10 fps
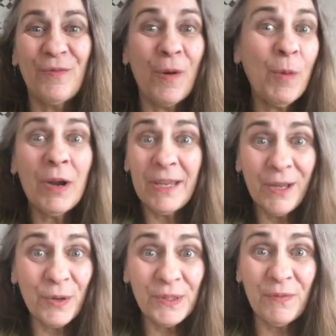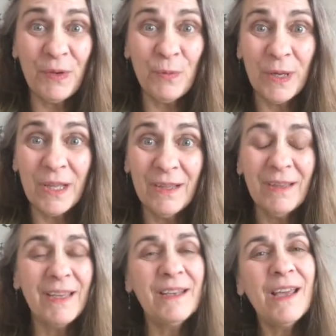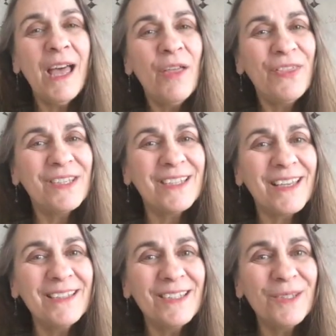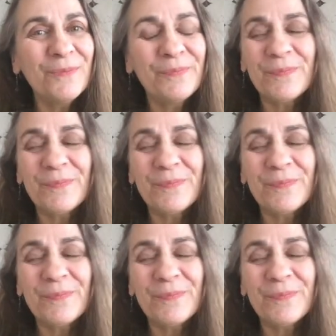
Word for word: from our egos, if you will, in a healthy sense,